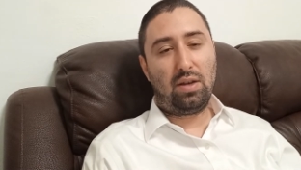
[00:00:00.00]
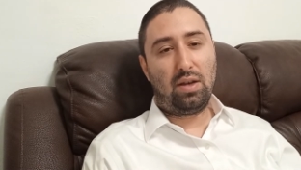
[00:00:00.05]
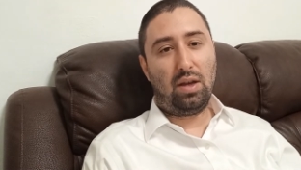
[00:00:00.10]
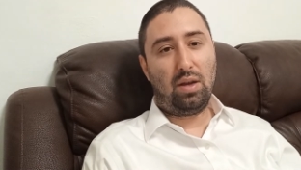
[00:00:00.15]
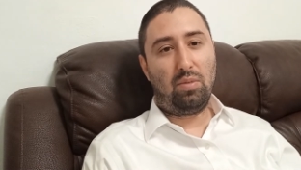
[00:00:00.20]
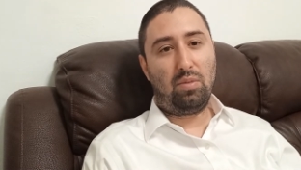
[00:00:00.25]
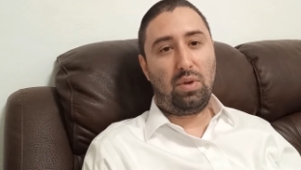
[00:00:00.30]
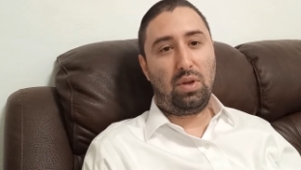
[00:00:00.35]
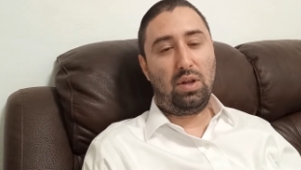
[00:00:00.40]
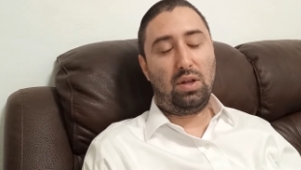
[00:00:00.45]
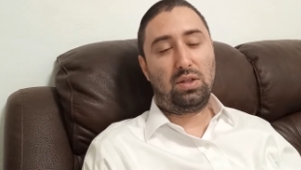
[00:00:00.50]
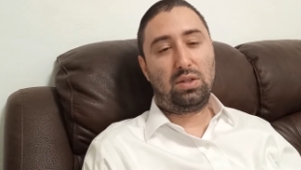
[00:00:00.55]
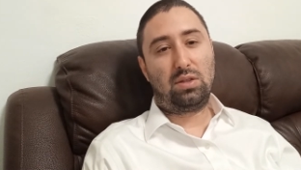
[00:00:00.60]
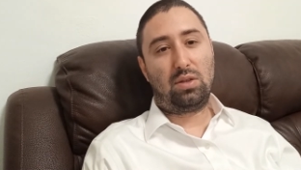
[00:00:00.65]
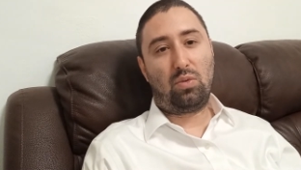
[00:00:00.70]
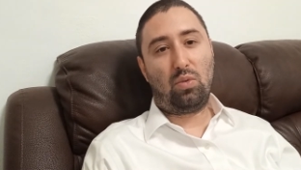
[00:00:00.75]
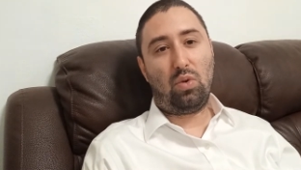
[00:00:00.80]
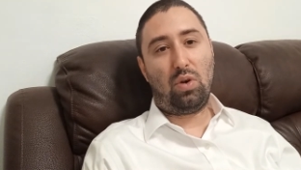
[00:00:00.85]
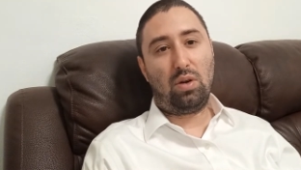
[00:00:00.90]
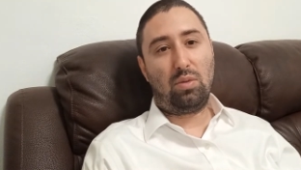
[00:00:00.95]
I mean, it's the
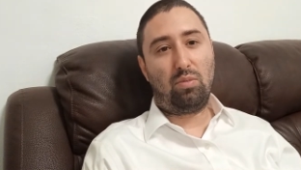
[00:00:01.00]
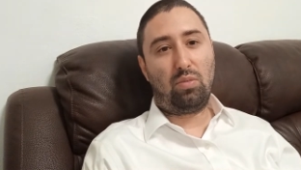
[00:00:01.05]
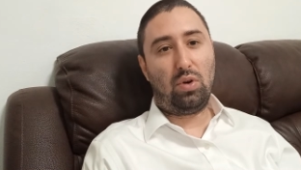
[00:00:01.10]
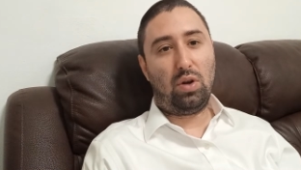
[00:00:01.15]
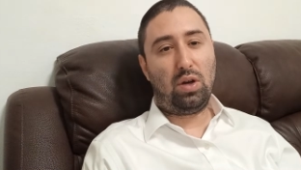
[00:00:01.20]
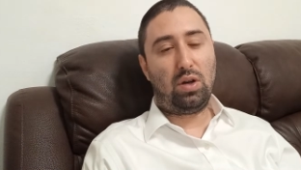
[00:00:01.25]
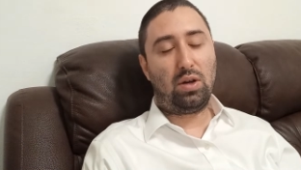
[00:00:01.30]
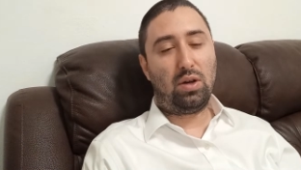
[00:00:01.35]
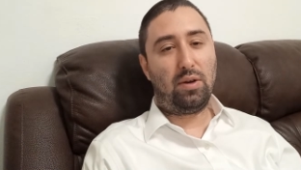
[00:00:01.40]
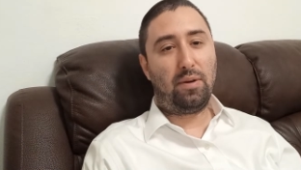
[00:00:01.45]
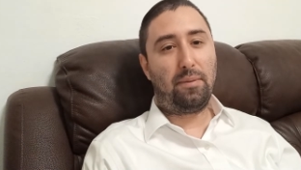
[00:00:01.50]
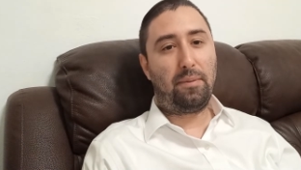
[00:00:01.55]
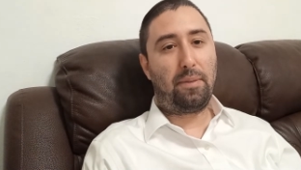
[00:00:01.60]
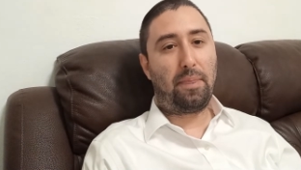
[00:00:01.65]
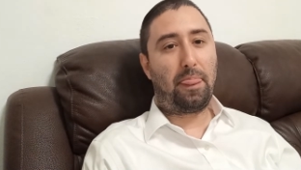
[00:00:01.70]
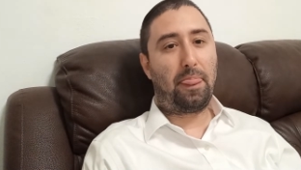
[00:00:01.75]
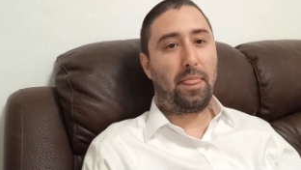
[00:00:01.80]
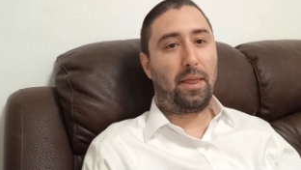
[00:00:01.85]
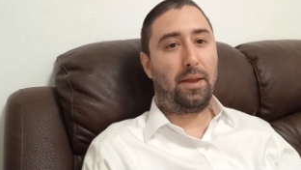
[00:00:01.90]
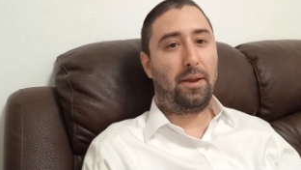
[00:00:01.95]
wrong bracha.
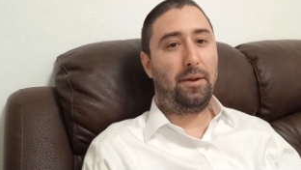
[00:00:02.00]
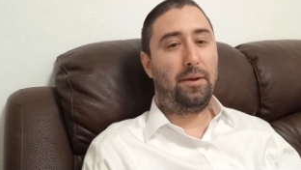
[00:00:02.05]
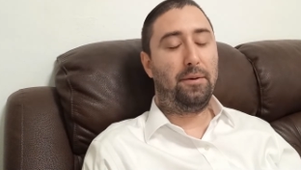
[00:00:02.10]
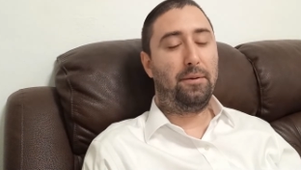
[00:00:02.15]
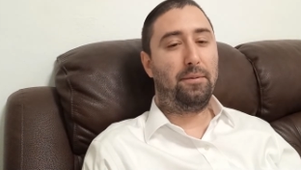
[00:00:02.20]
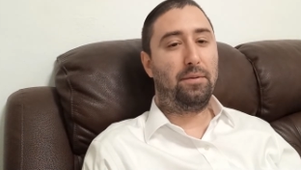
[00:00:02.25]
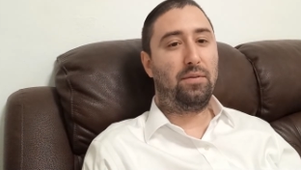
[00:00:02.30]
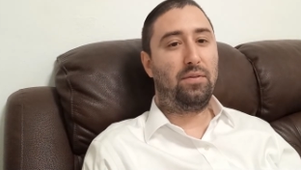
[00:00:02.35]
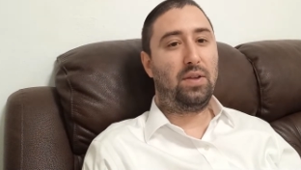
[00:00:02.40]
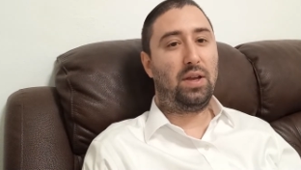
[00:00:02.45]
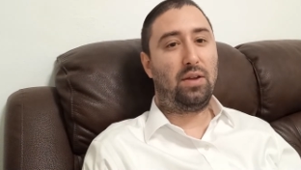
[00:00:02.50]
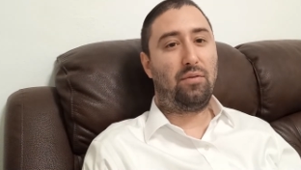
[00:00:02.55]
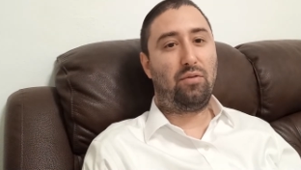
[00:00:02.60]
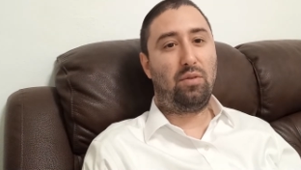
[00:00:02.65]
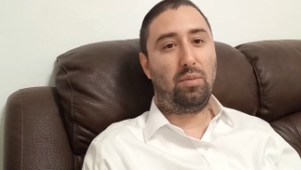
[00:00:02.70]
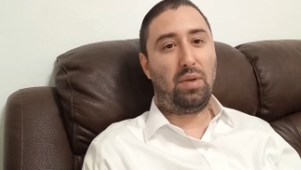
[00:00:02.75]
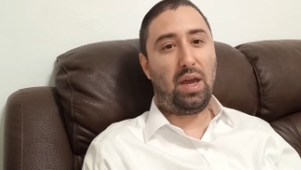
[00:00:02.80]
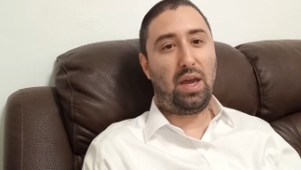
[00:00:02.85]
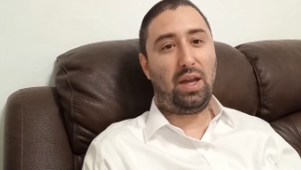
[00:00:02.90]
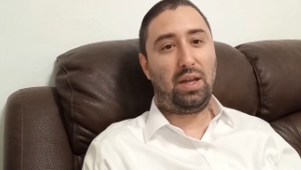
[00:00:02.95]
It's not
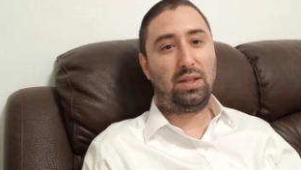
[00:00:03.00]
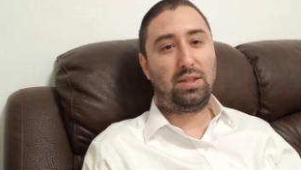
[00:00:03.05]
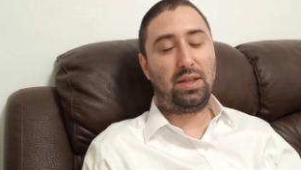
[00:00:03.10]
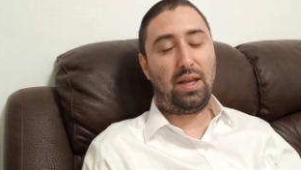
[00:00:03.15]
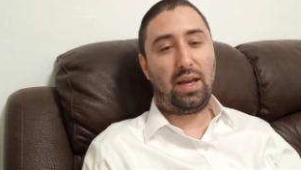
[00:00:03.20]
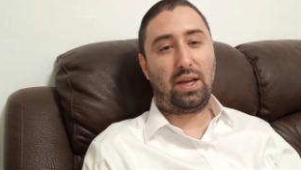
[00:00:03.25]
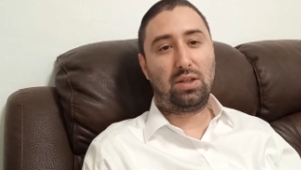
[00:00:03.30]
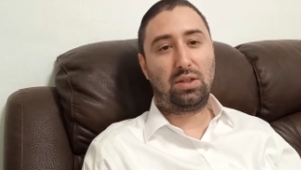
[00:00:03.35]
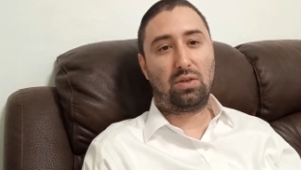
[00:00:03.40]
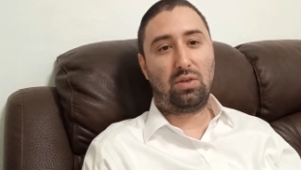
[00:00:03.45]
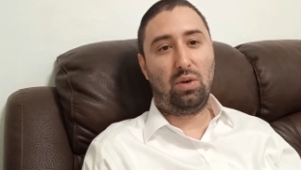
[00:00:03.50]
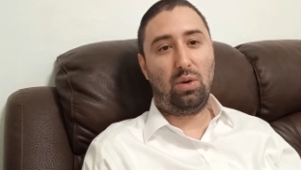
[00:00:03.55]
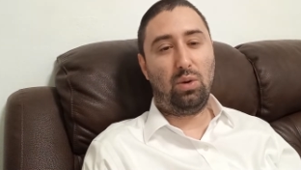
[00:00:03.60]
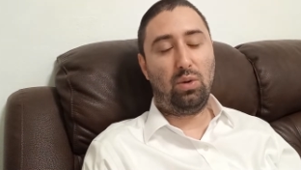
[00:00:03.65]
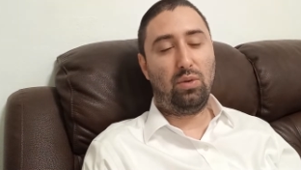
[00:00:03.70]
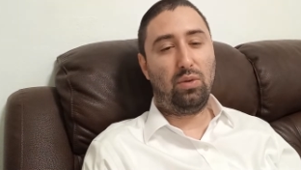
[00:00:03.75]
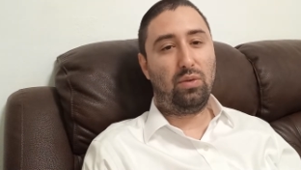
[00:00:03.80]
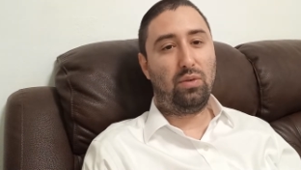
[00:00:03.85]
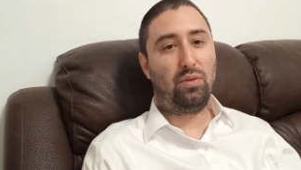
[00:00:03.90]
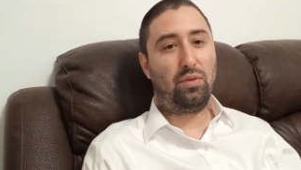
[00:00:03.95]
from eggs. Eggs
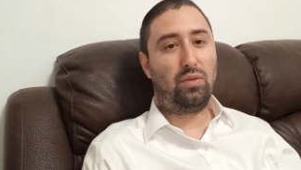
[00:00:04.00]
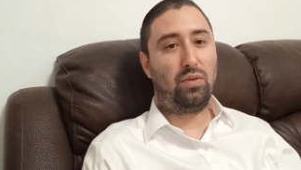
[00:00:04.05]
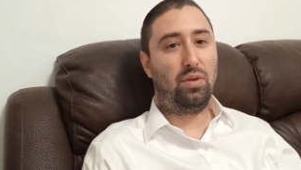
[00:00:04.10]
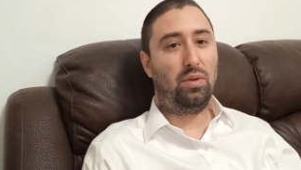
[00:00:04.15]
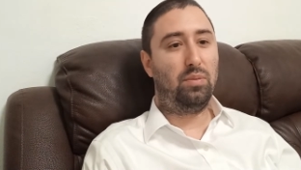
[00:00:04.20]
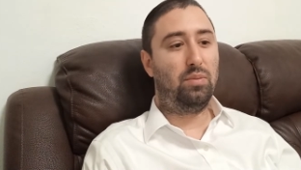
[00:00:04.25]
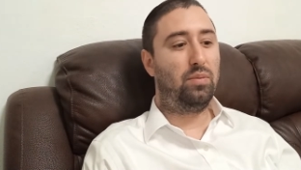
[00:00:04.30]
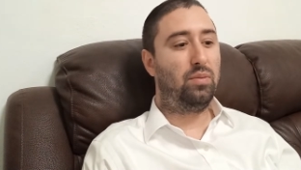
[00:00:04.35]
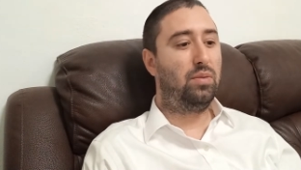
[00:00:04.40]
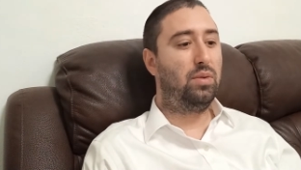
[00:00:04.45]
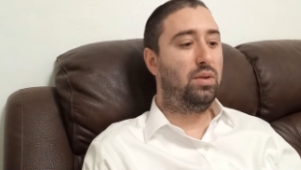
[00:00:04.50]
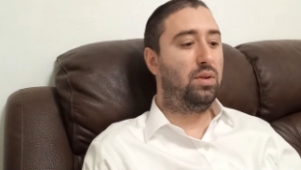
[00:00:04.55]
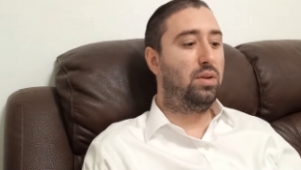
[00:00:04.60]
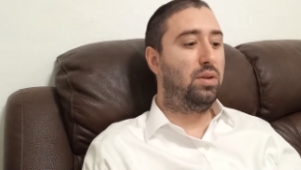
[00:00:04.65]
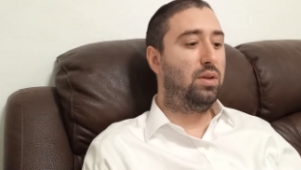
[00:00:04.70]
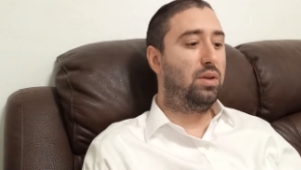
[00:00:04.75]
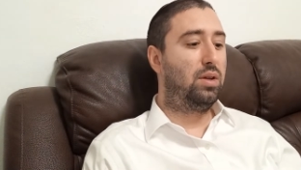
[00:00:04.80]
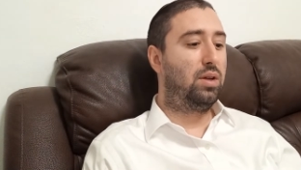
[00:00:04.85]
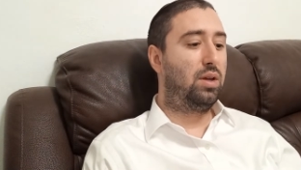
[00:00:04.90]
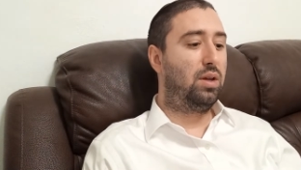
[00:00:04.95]
grow from,
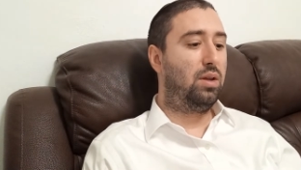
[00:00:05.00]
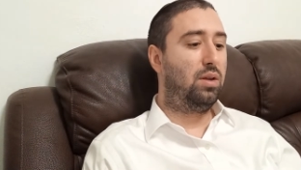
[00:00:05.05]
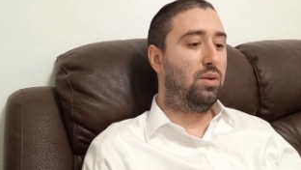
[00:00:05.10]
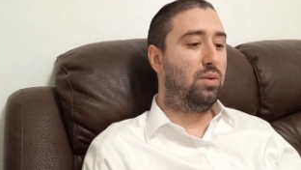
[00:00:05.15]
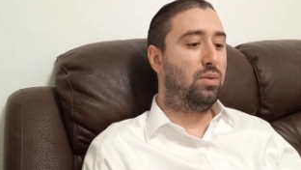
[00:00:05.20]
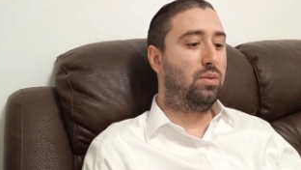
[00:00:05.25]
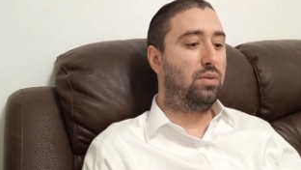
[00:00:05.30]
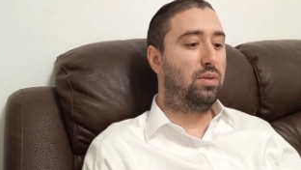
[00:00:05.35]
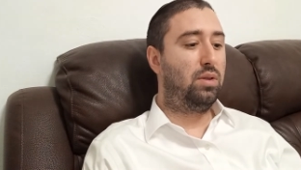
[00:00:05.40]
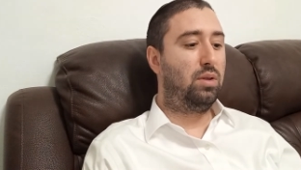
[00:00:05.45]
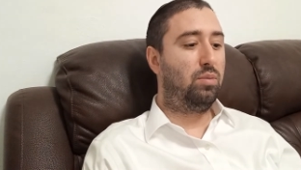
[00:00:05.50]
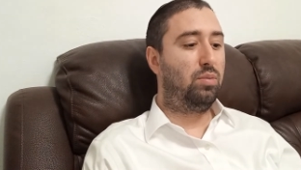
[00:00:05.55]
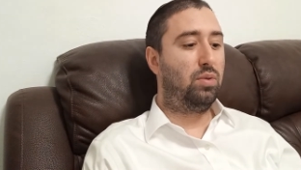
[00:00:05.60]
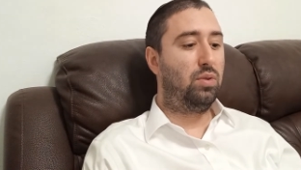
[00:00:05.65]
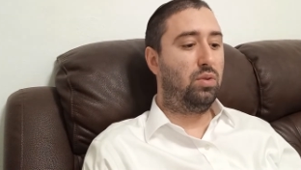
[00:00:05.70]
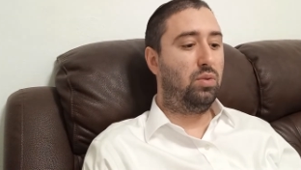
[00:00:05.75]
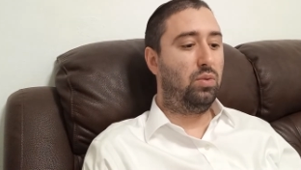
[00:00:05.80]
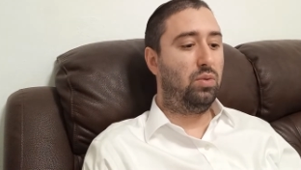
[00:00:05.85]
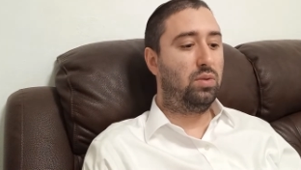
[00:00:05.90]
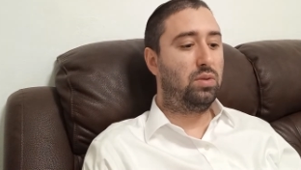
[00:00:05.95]
they're
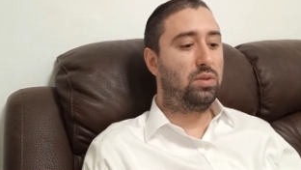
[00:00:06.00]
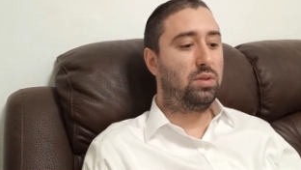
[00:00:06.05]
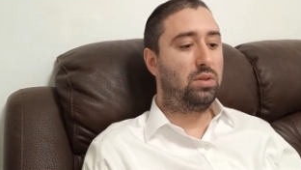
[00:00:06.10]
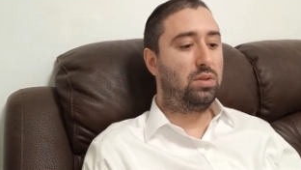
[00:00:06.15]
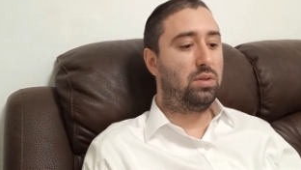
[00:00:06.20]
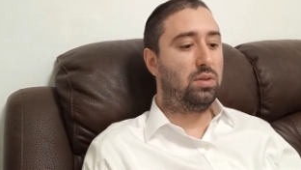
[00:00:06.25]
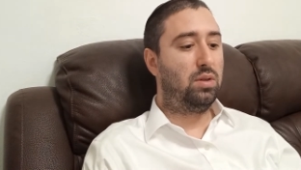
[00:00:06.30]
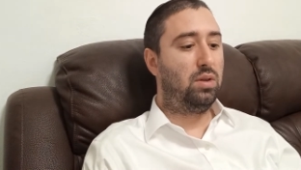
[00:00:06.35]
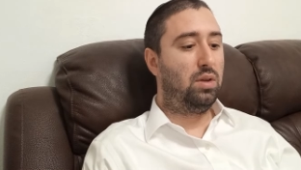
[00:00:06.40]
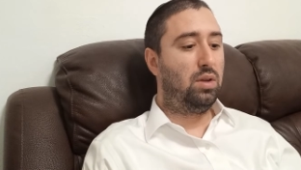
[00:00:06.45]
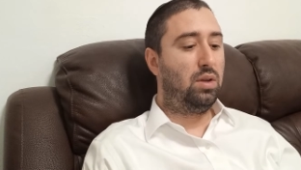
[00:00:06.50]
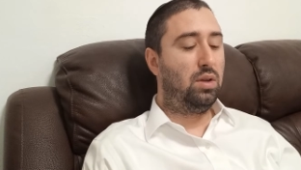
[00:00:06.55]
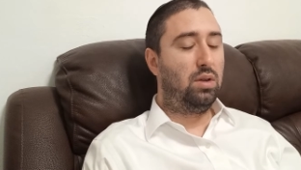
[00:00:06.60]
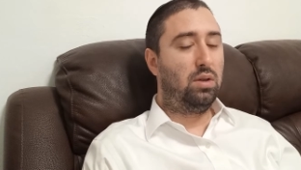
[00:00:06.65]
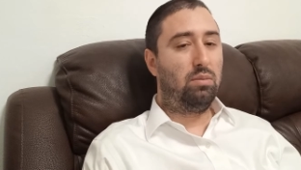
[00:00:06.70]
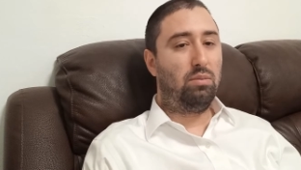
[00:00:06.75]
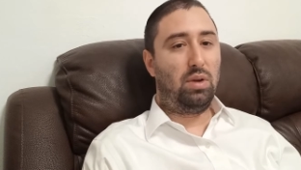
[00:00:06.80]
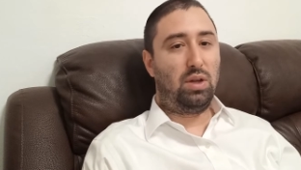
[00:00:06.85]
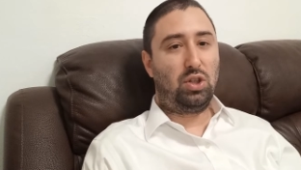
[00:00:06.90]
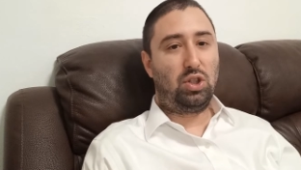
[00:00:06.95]
produced
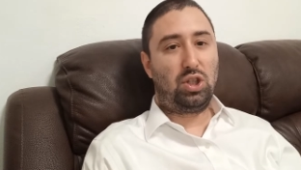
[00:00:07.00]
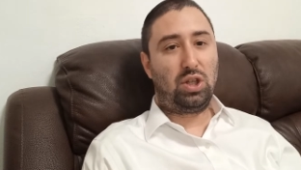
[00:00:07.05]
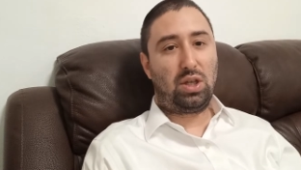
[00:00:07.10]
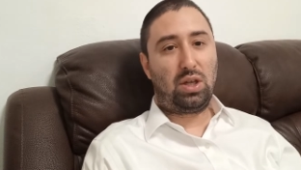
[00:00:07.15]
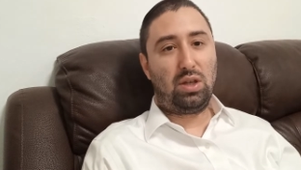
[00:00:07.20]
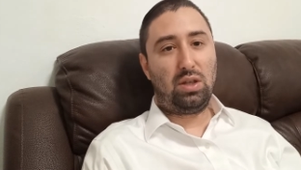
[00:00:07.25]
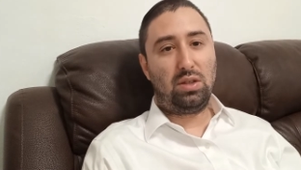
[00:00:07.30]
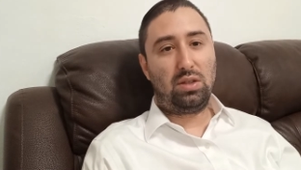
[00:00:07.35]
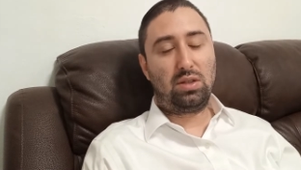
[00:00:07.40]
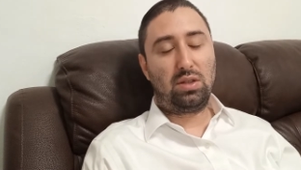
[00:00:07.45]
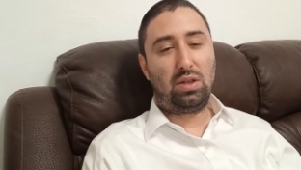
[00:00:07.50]
by chickens.